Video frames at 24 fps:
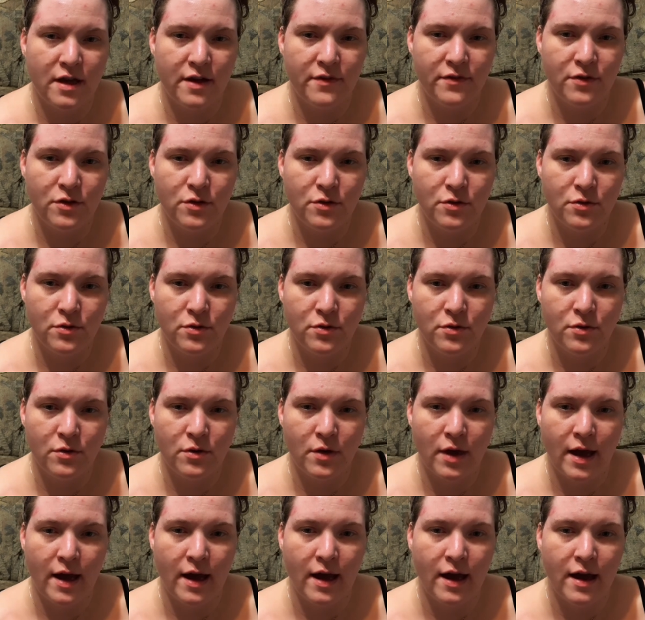Have
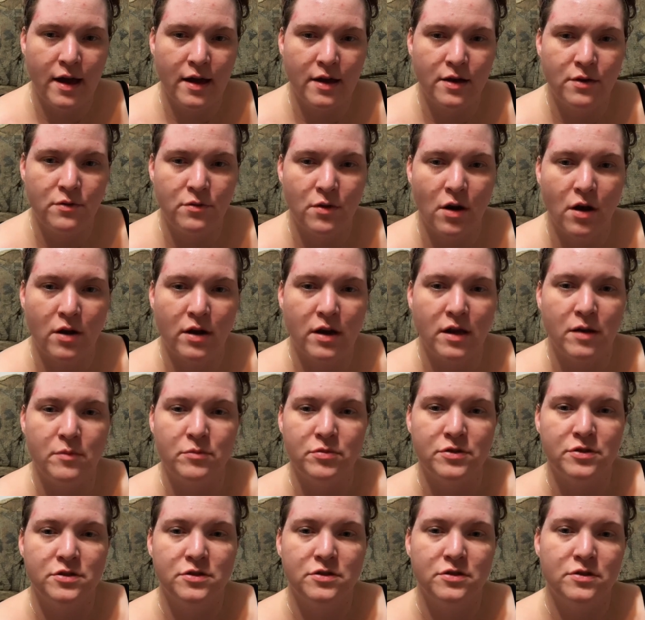you had rocky
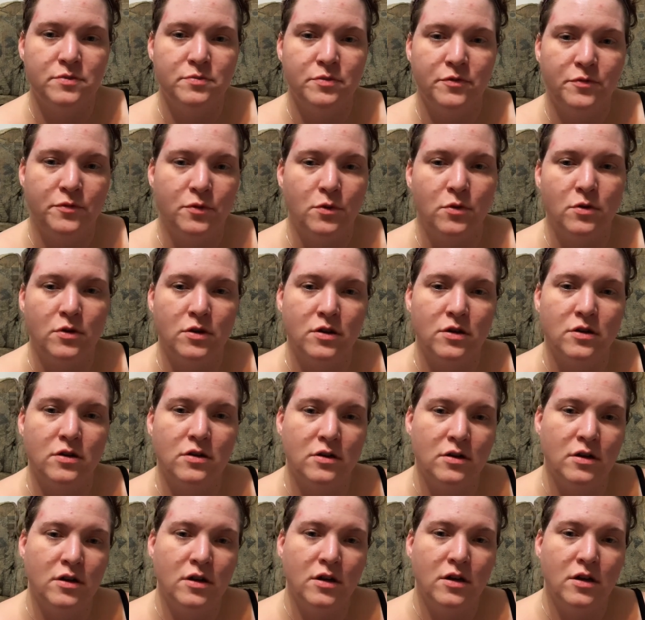bridges before?